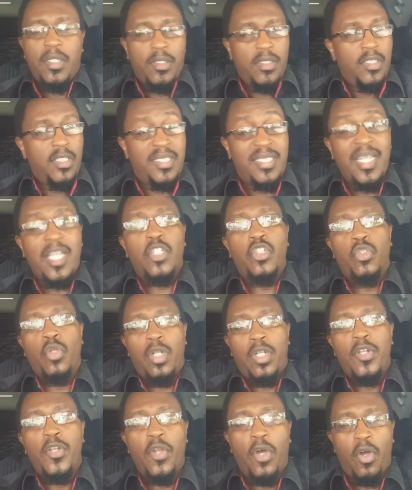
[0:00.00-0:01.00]

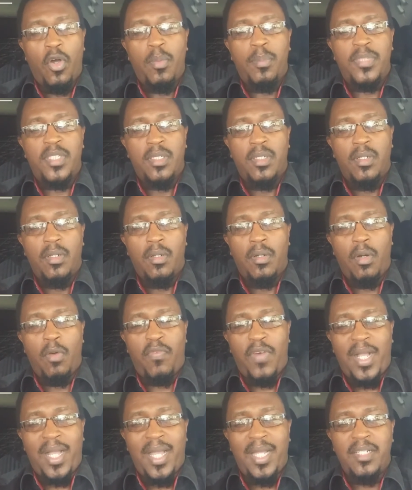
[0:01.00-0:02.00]
sexual norms of
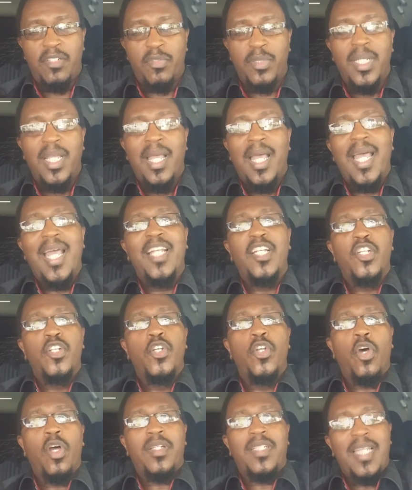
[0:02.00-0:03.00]
a country and
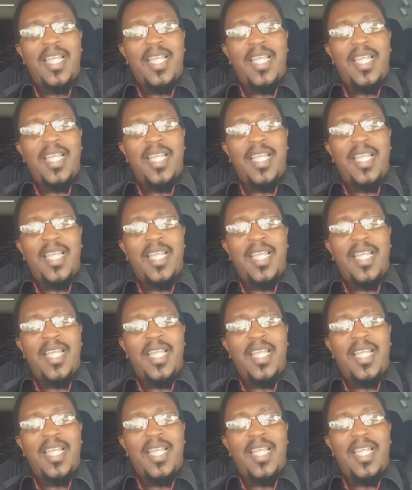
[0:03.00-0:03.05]
not